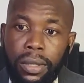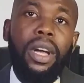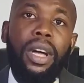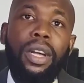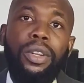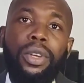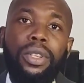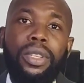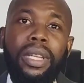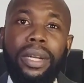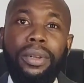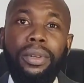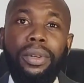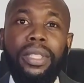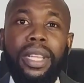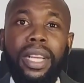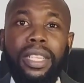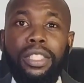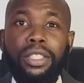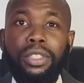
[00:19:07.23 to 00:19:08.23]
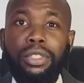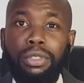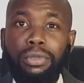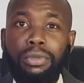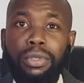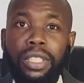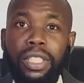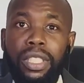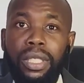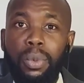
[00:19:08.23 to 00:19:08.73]
Under the new
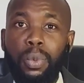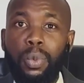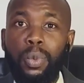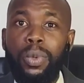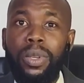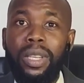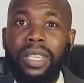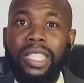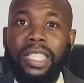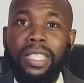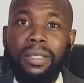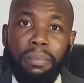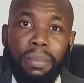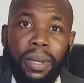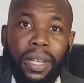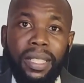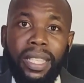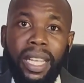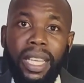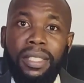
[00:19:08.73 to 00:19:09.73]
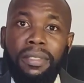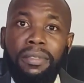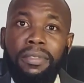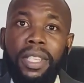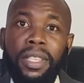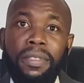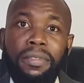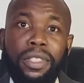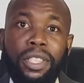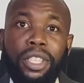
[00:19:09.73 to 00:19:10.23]
regime, we expect that the
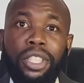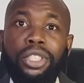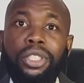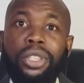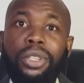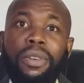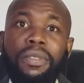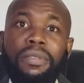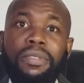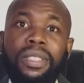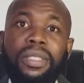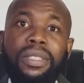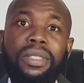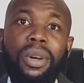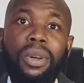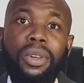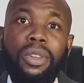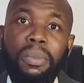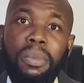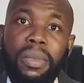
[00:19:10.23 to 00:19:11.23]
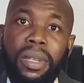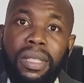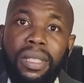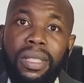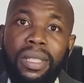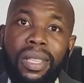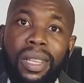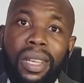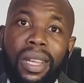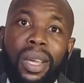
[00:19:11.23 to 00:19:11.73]
verification of these
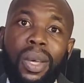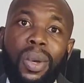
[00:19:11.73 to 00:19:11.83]
documents